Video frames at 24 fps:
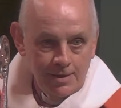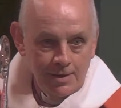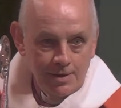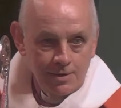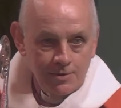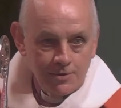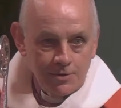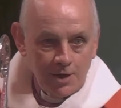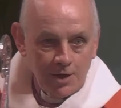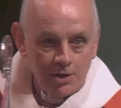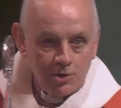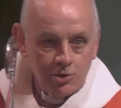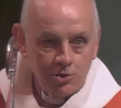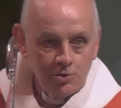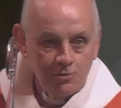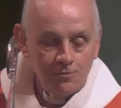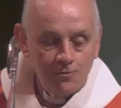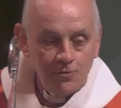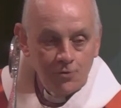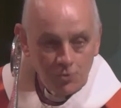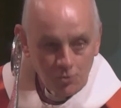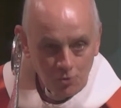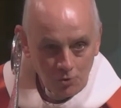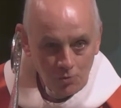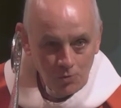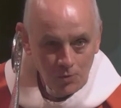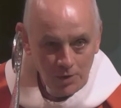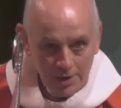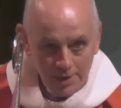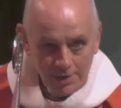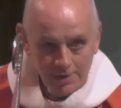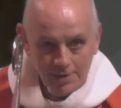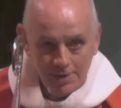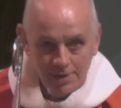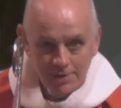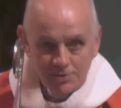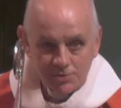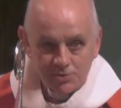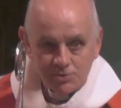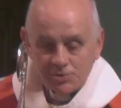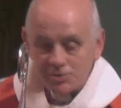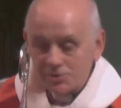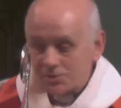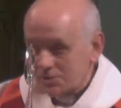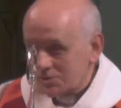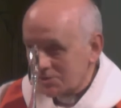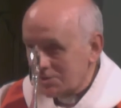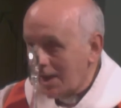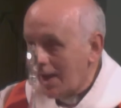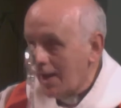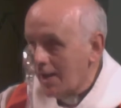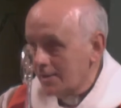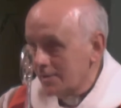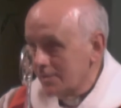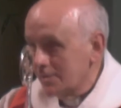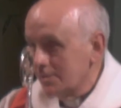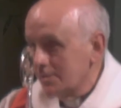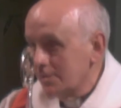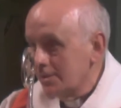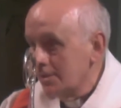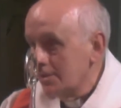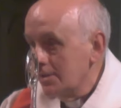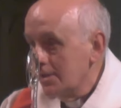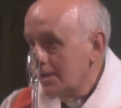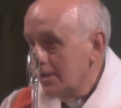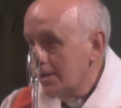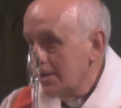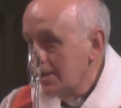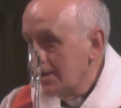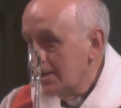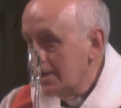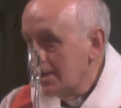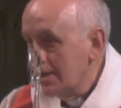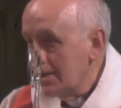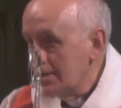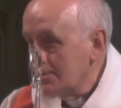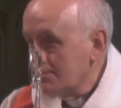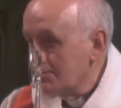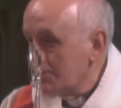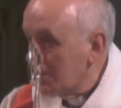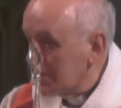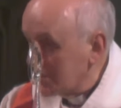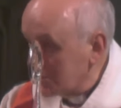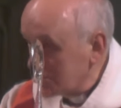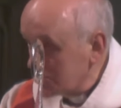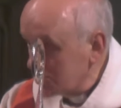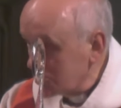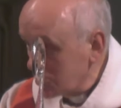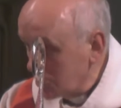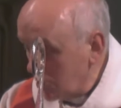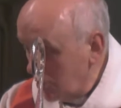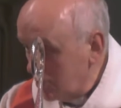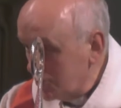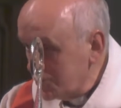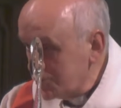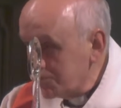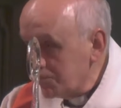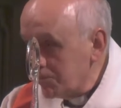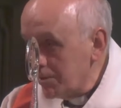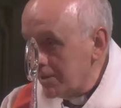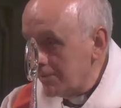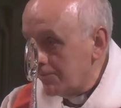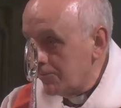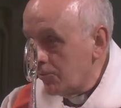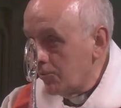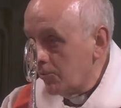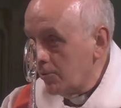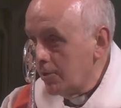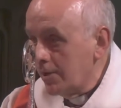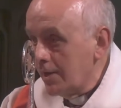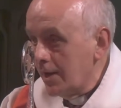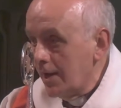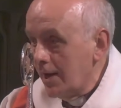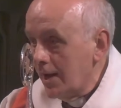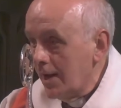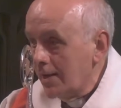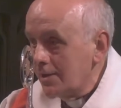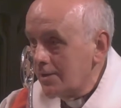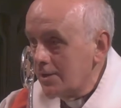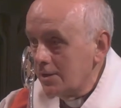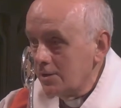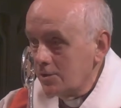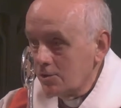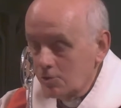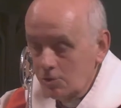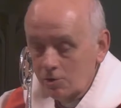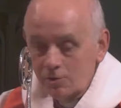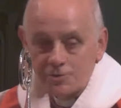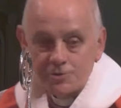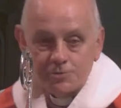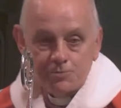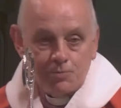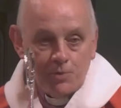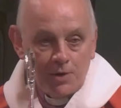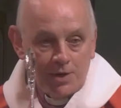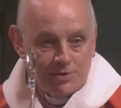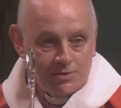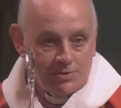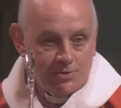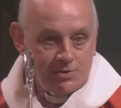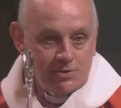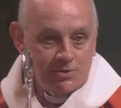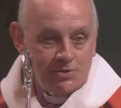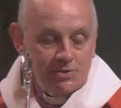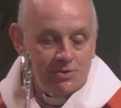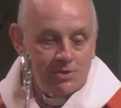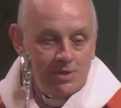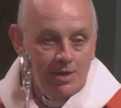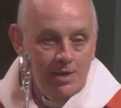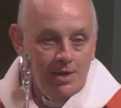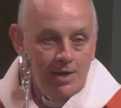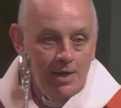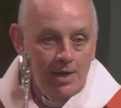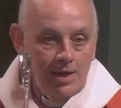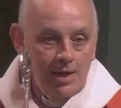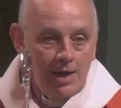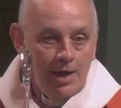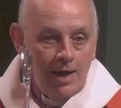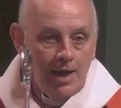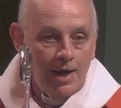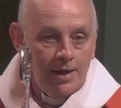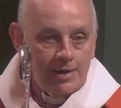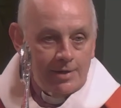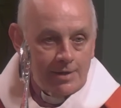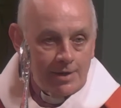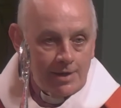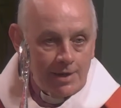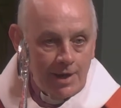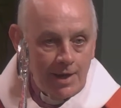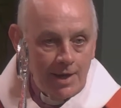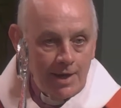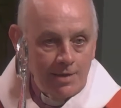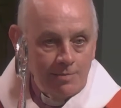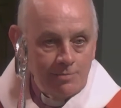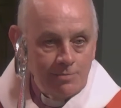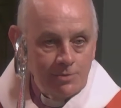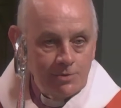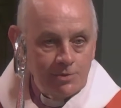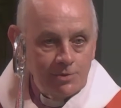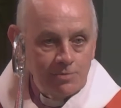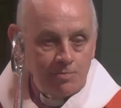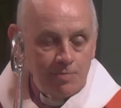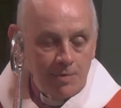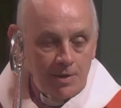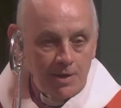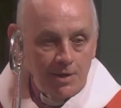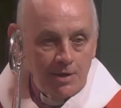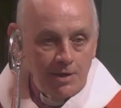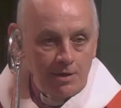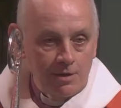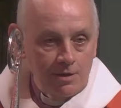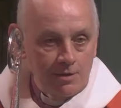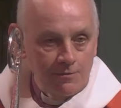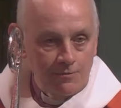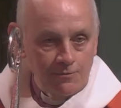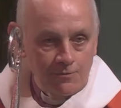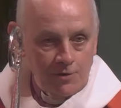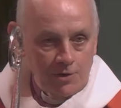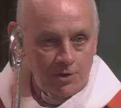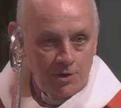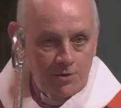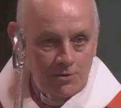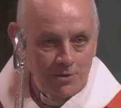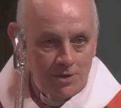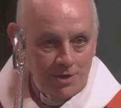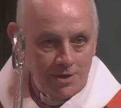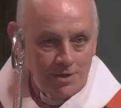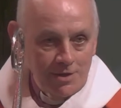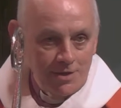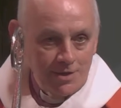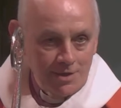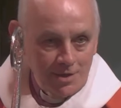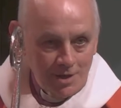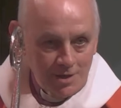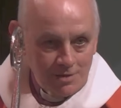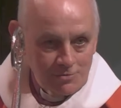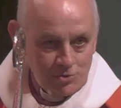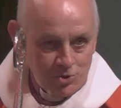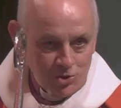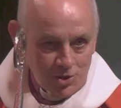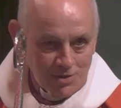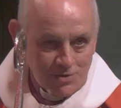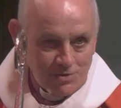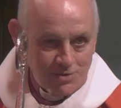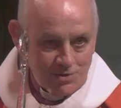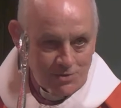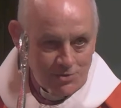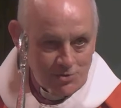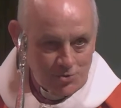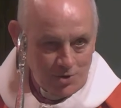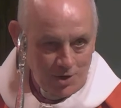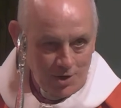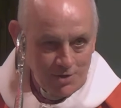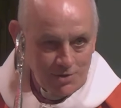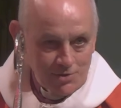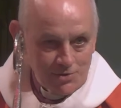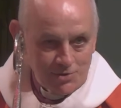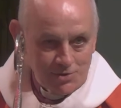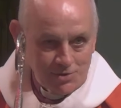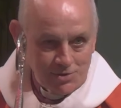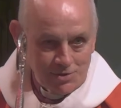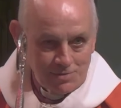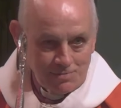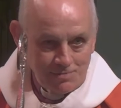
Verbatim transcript: Thank you for your willingness to stand in amongst God's people and in God's presence and claim to be a follower of Jesus Christ.